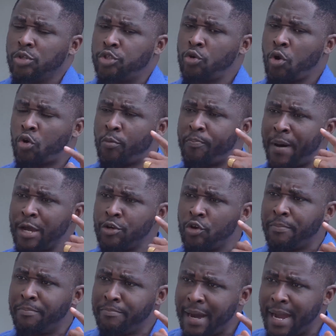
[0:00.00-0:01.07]
What should occupy
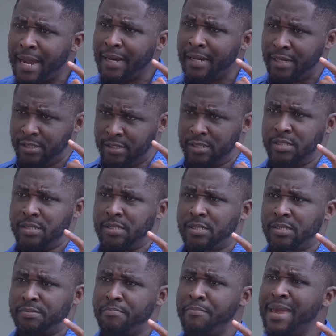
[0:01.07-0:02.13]
your mind is
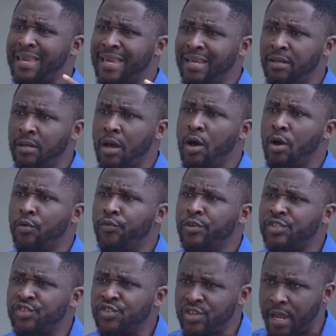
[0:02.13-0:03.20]
making a
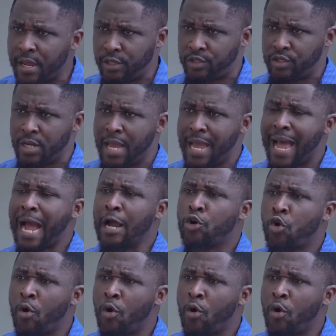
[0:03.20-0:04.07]
research and